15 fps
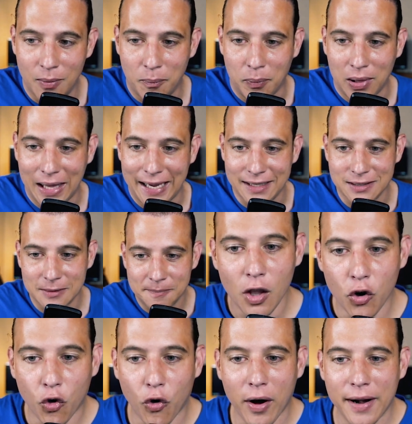plant.
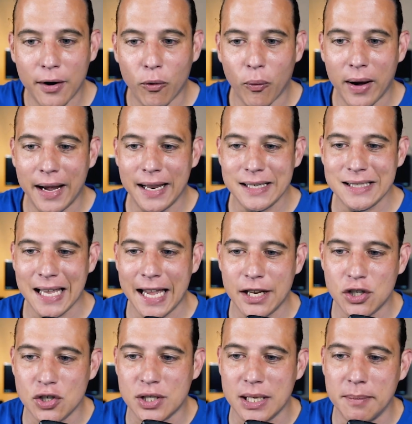Credit ratings
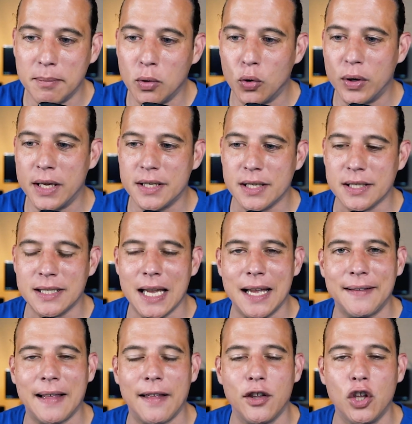agency Moody's is
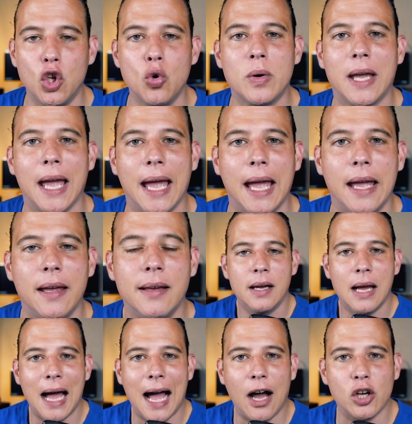saying that UK
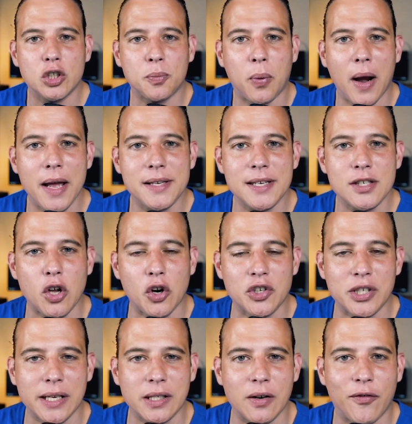house prices are
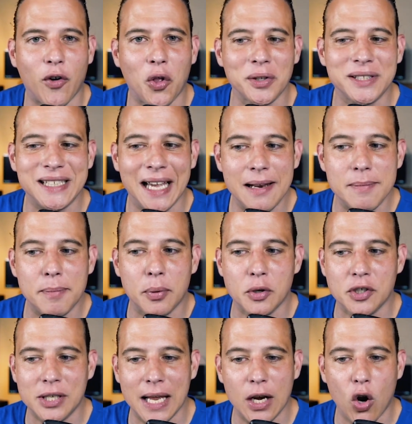set to fall
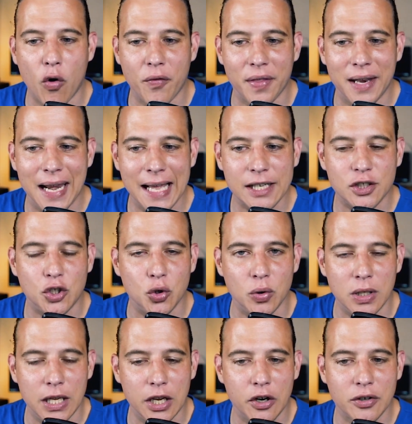10% over the next 2
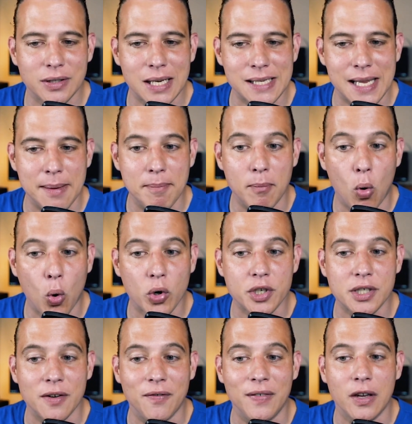years as a more
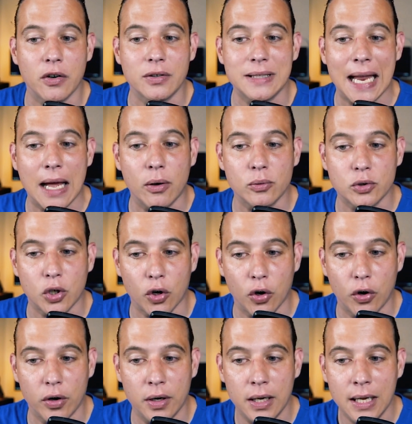severe
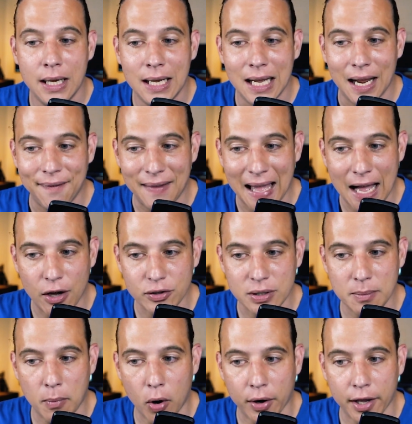downturn in the
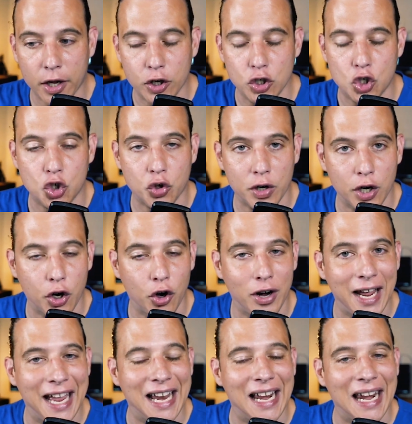housing market could trigger
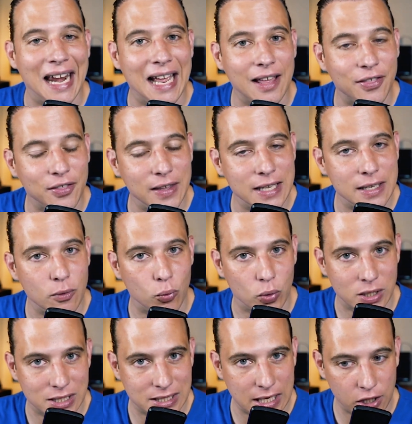a lengthy
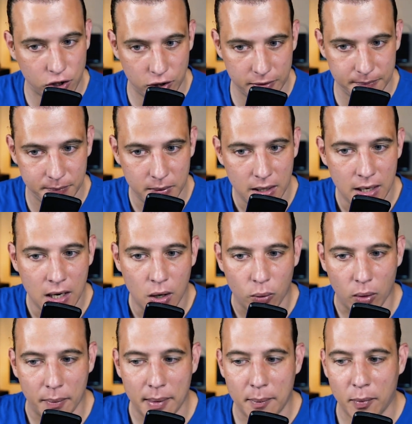recession.
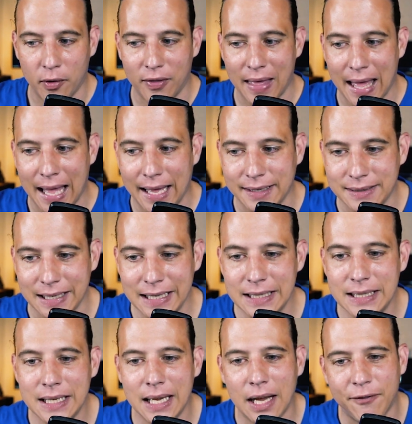Remember that
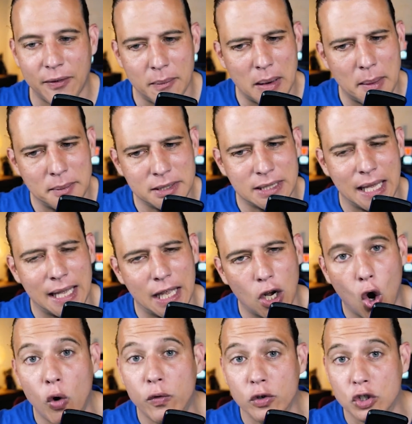India, if I'm not mistaken,
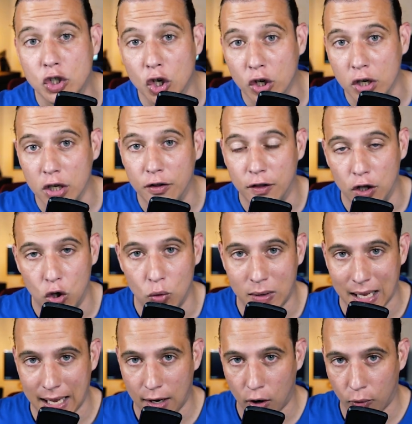overtook the
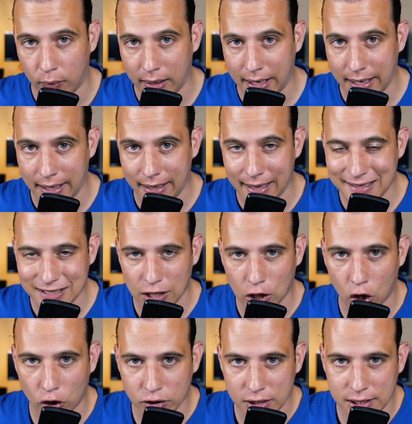UK already as the
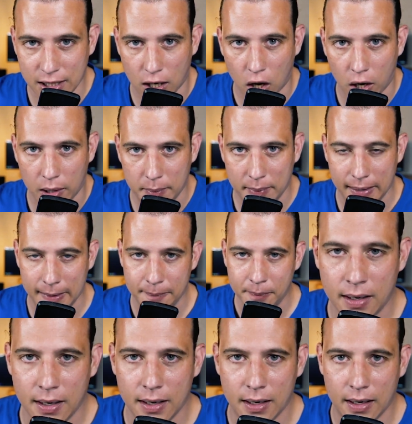largest economy,
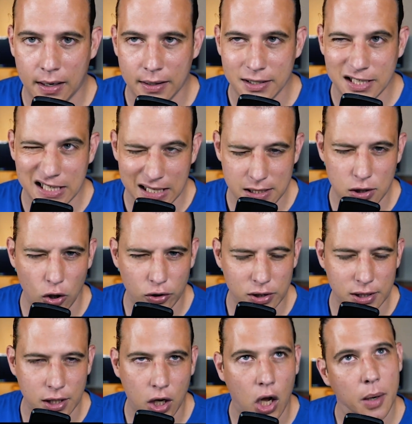sixth
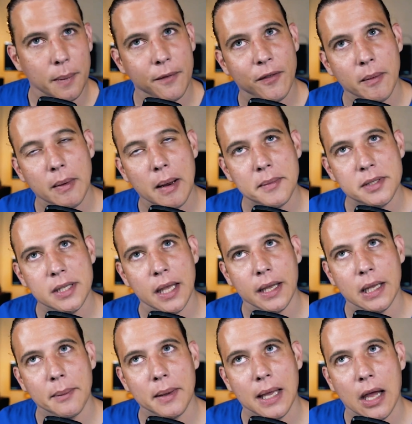largest economy, if I'm not
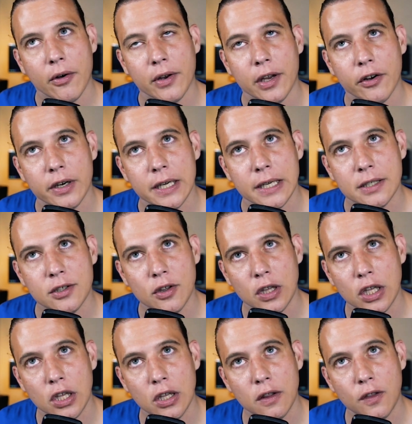mistaken. Let me count here. It's
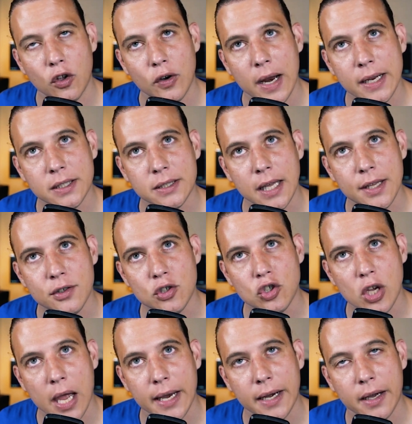the United States,
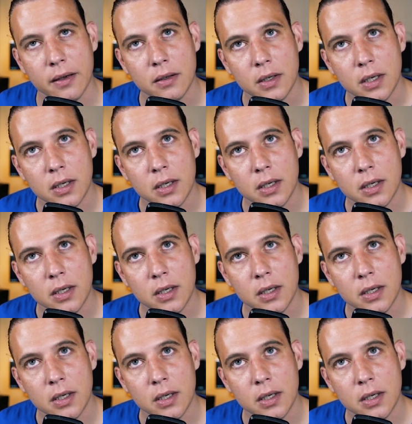China,